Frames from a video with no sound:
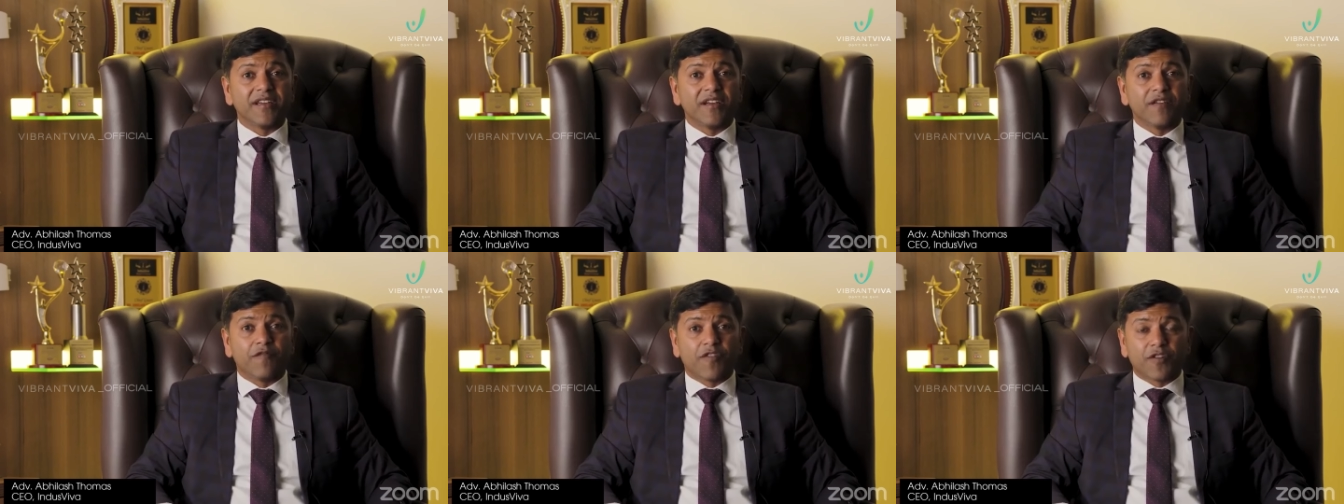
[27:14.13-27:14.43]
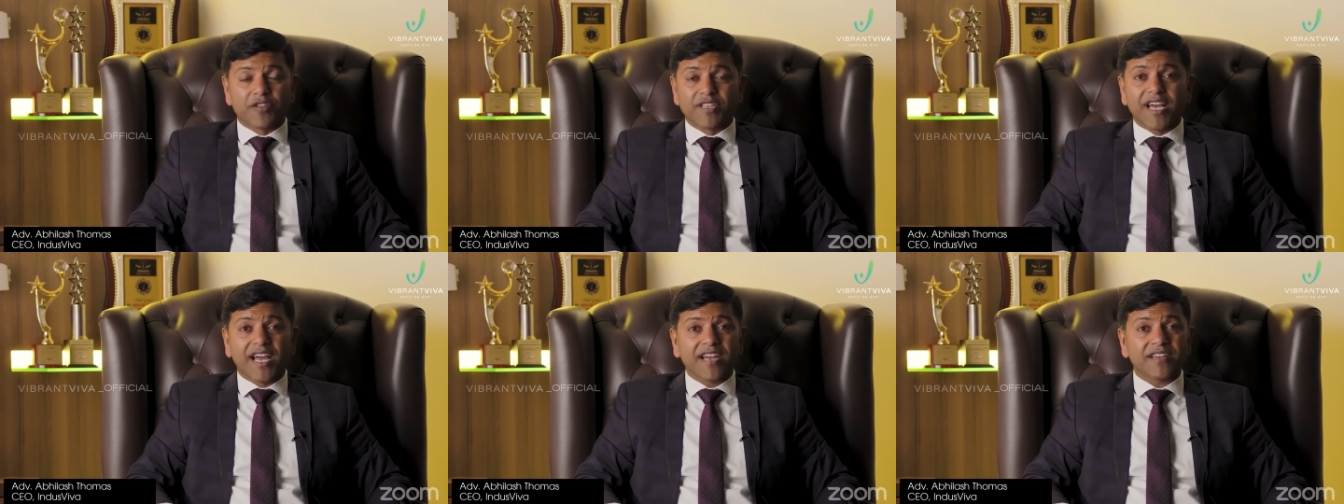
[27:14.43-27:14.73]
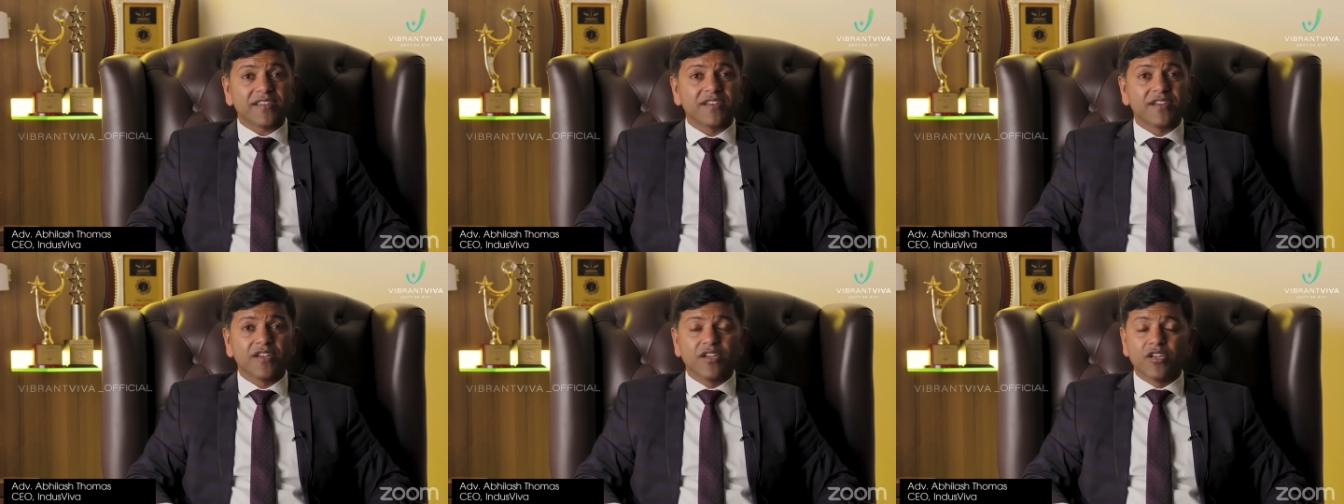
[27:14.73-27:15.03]
For
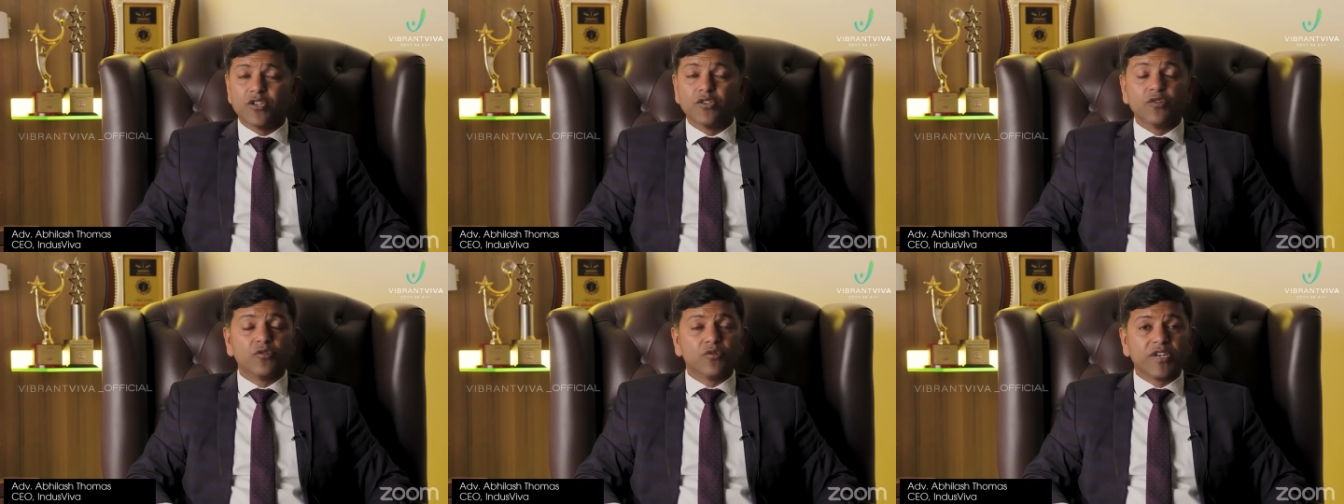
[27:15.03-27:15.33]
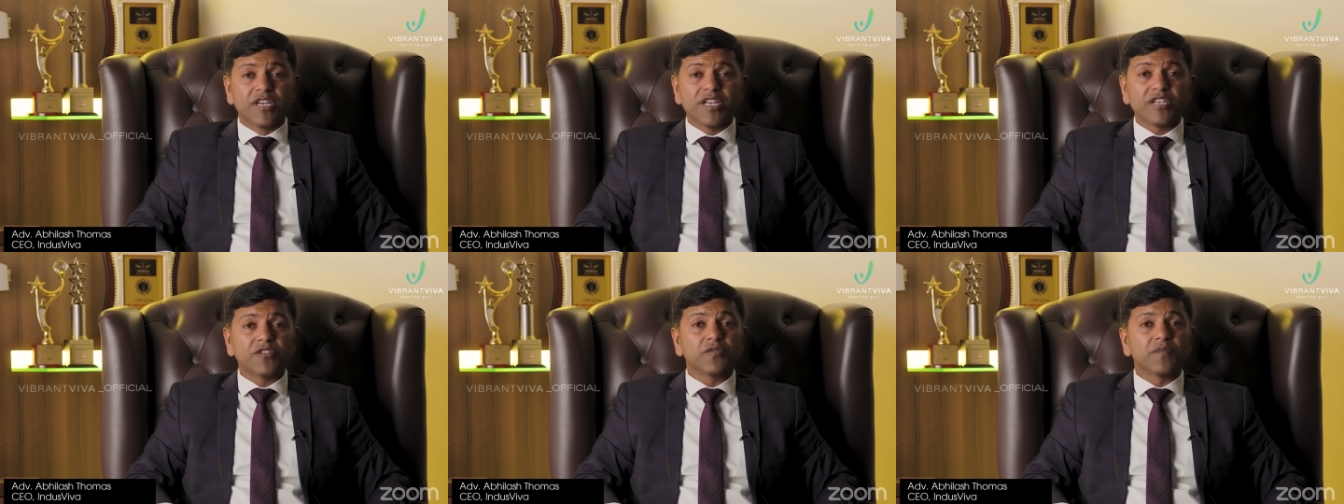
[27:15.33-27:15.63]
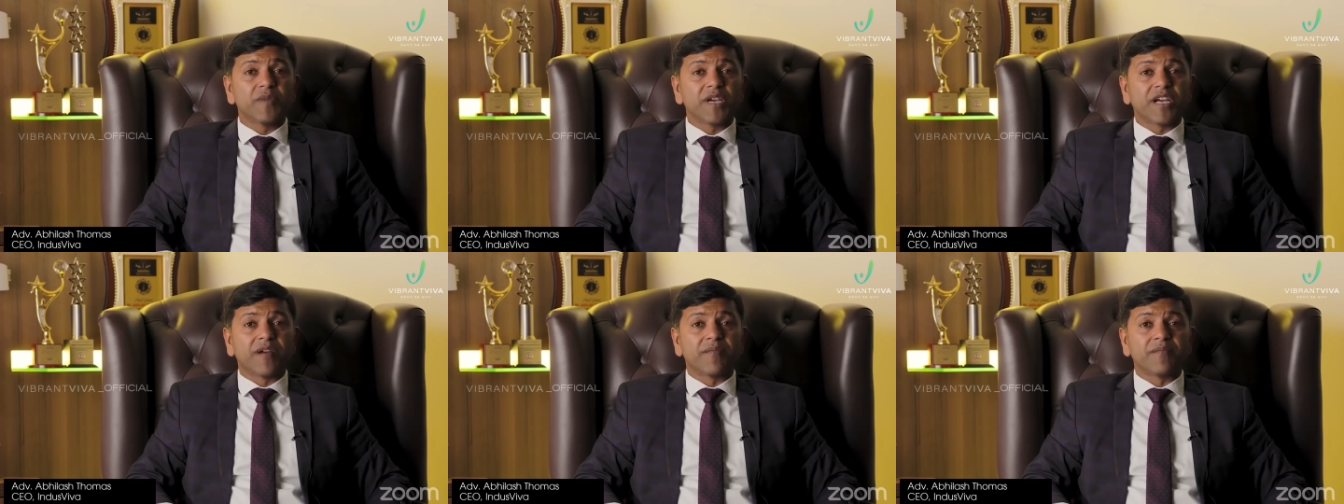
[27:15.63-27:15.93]
that, you need to
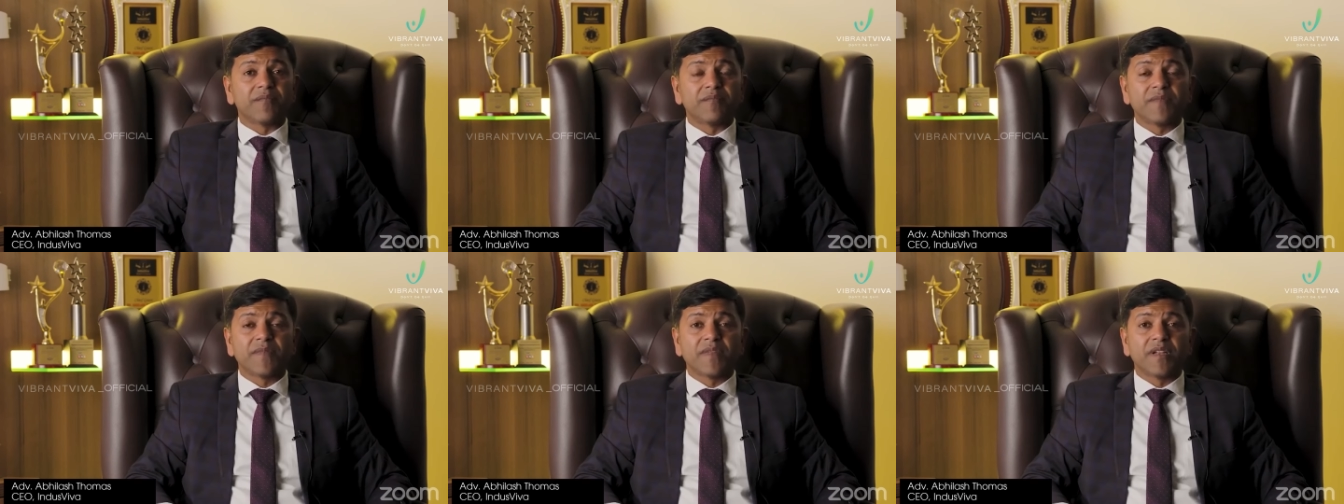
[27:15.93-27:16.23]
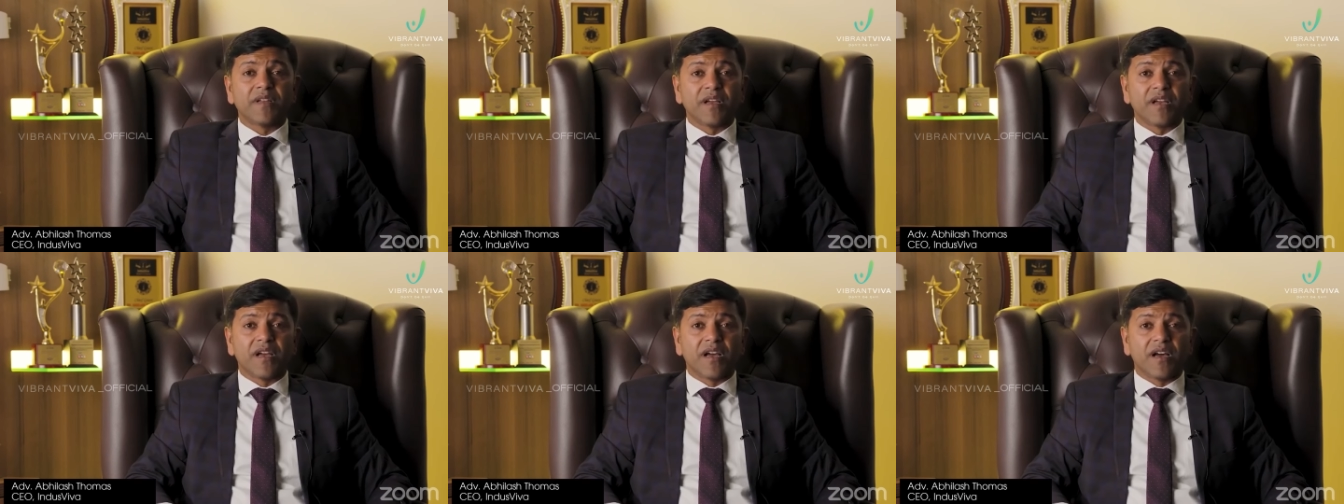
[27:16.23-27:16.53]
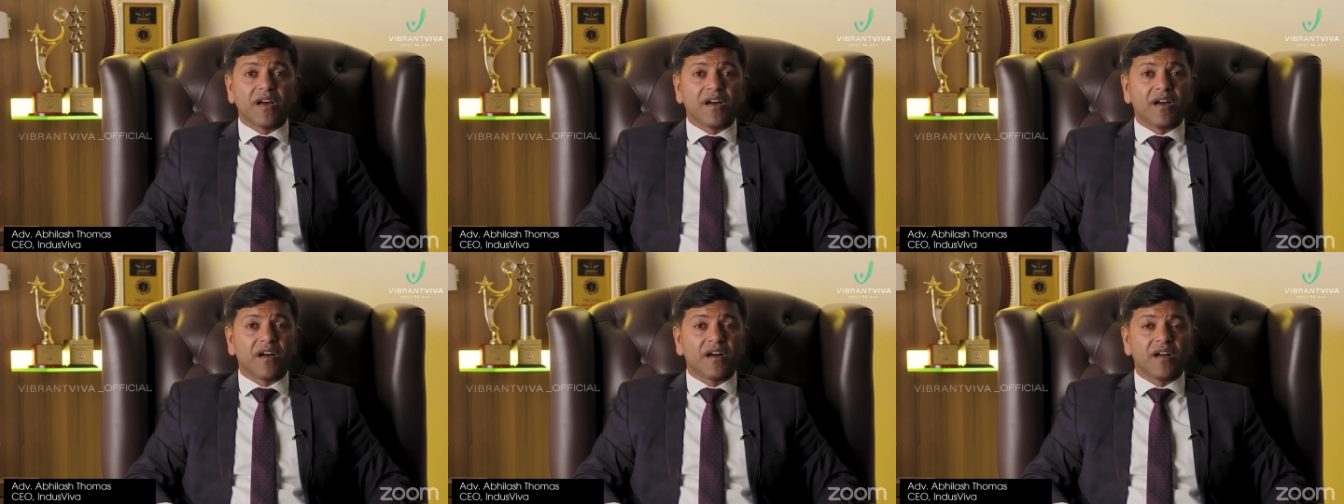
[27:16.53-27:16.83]
become
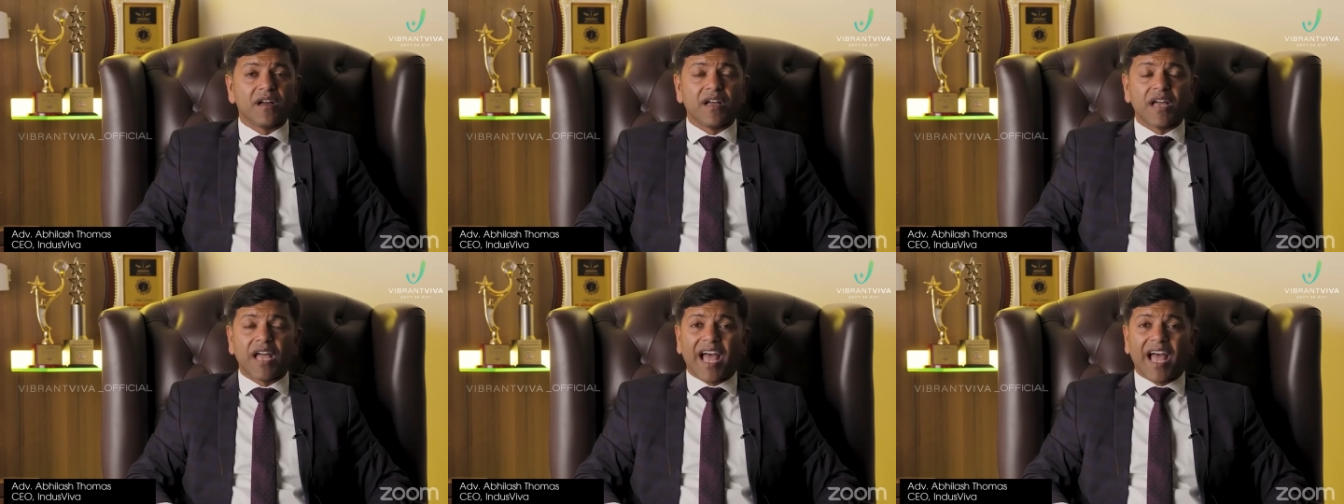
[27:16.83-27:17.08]
uh,